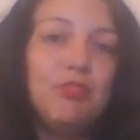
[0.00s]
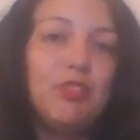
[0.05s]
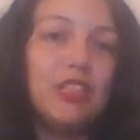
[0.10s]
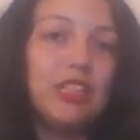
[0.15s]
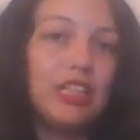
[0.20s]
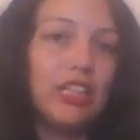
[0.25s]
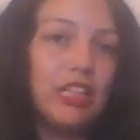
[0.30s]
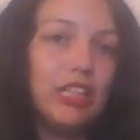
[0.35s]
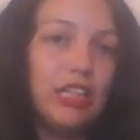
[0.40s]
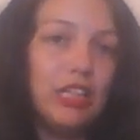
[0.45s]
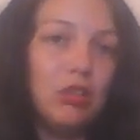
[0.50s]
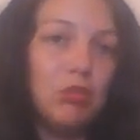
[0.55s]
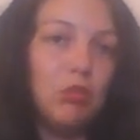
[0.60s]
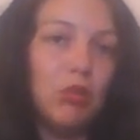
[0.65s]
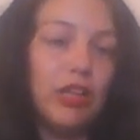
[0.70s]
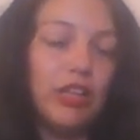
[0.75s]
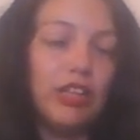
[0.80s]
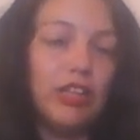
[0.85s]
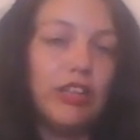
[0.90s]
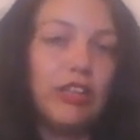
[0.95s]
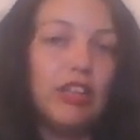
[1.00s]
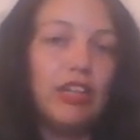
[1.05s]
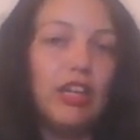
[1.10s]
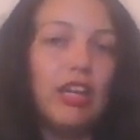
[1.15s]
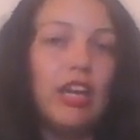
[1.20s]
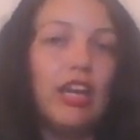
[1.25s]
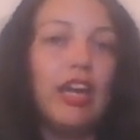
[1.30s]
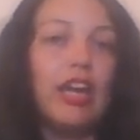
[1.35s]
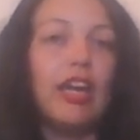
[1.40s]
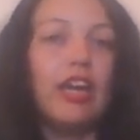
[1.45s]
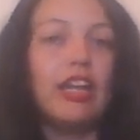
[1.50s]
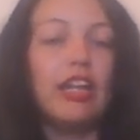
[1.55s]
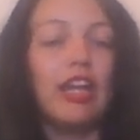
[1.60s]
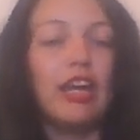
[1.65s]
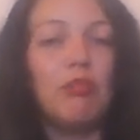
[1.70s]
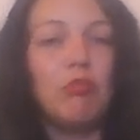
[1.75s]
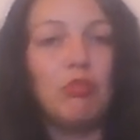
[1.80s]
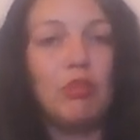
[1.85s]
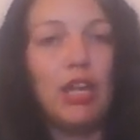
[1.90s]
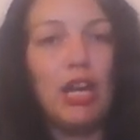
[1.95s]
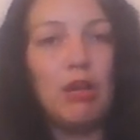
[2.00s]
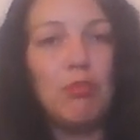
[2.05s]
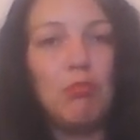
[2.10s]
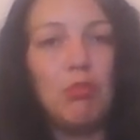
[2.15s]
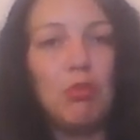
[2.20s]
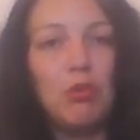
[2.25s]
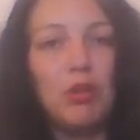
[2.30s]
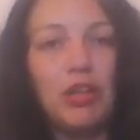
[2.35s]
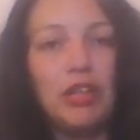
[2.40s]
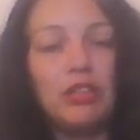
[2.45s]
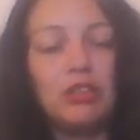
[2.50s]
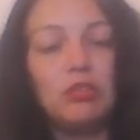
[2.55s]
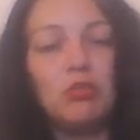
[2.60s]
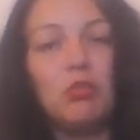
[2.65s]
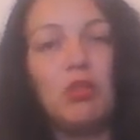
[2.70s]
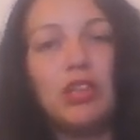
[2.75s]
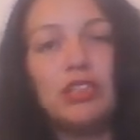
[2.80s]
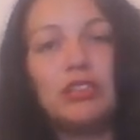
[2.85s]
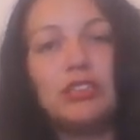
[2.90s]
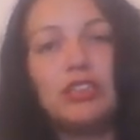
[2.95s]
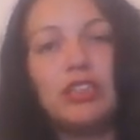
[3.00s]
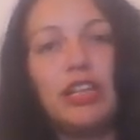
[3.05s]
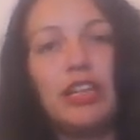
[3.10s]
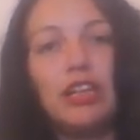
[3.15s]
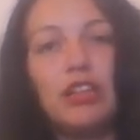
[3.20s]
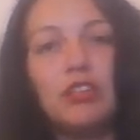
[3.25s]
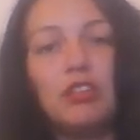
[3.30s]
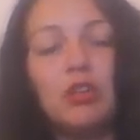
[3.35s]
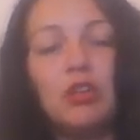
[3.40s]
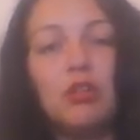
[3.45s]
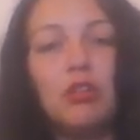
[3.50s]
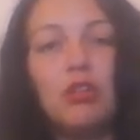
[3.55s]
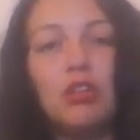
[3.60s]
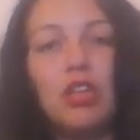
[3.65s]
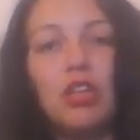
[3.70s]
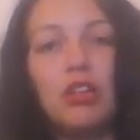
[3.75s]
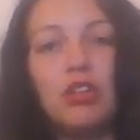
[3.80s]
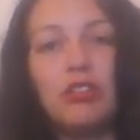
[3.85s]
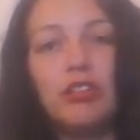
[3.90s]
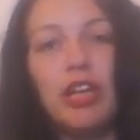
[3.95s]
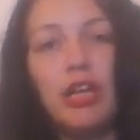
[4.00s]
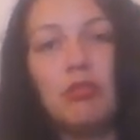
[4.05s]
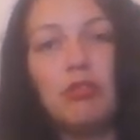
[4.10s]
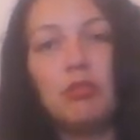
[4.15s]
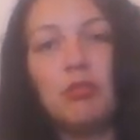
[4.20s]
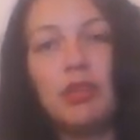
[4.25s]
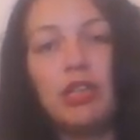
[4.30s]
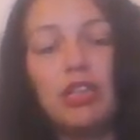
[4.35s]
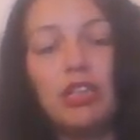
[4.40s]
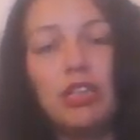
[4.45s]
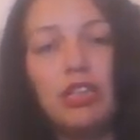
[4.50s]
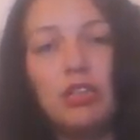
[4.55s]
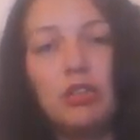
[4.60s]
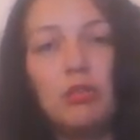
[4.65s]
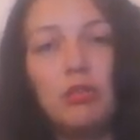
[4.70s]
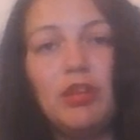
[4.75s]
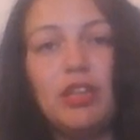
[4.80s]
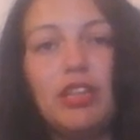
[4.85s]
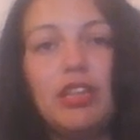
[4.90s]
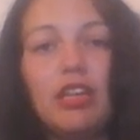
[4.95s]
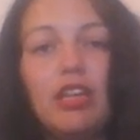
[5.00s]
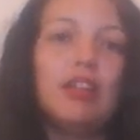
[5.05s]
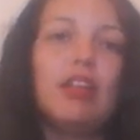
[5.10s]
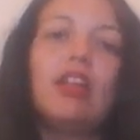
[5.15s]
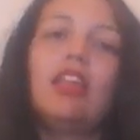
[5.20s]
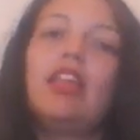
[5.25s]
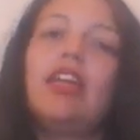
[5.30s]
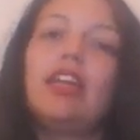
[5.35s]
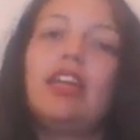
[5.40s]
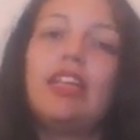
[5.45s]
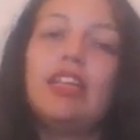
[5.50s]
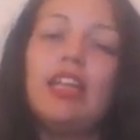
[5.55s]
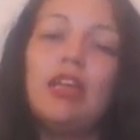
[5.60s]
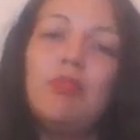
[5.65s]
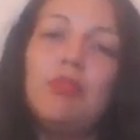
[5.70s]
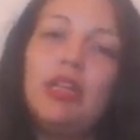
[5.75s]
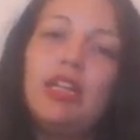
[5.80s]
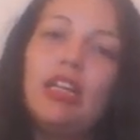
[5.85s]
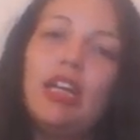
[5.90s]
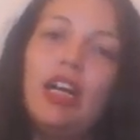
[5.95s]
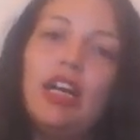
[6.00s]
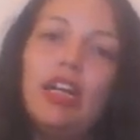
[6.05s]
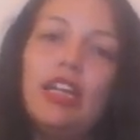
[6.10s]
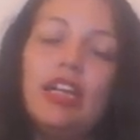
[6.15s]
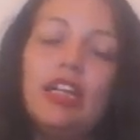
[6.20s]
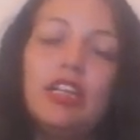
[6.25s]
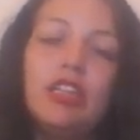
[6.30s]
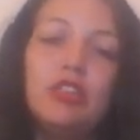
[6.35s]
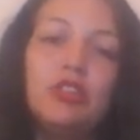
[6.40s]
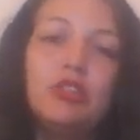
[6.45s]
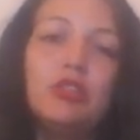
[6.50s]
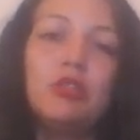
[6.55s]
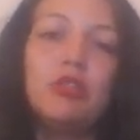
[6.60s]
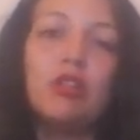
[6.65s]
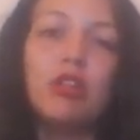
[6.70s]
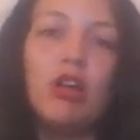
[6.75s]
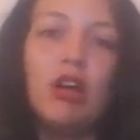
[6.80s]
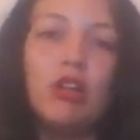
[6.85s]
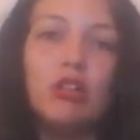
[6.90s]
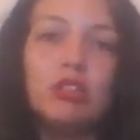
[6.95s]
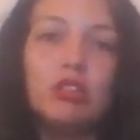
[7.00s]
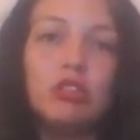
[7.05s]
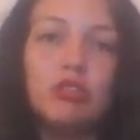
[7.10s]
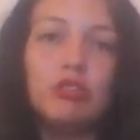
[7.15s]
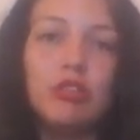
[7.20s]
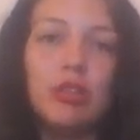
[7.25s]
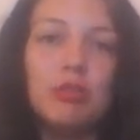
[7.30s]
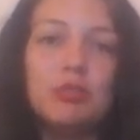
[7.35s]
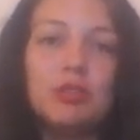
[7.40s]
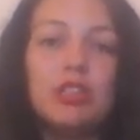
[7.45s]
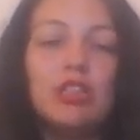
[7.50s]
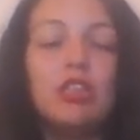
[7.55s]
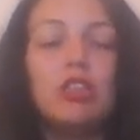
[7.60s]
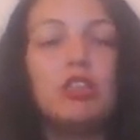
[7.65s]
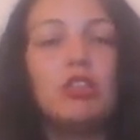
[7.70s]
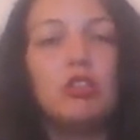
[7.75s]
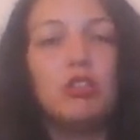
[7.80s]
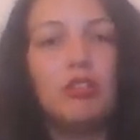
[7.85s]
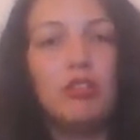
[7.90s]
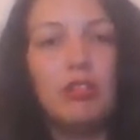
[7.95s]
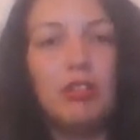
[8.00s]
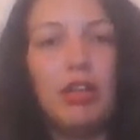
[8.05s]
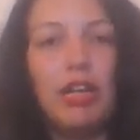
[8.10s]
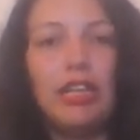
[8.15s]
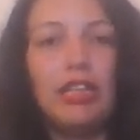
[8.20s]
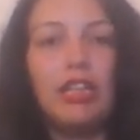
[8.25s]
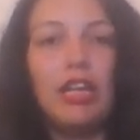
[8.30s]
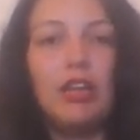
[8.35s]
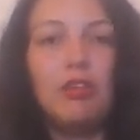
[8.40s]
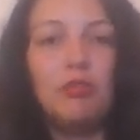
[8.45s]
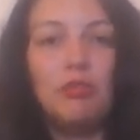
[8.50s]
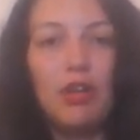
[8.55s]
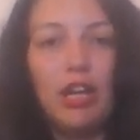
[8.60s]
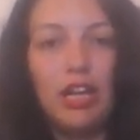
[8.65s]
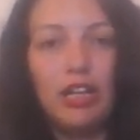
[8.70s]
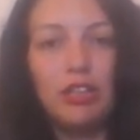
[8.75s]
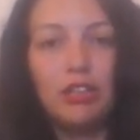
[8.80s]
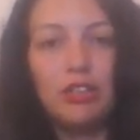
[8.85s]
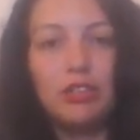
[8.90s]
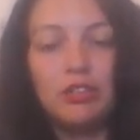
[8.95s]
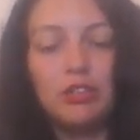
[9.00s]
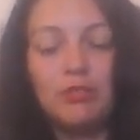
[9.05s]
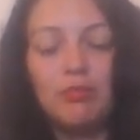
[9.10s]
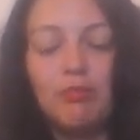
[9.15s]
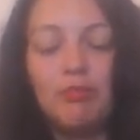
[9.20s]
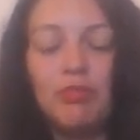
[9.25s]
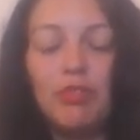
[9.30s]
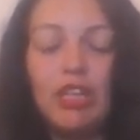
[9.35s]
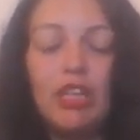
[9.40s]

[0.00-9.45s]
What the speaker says: to clean with. And at that point, once they are no longer able to be cleaned with, they can then be cut into long strips to create a rag curl.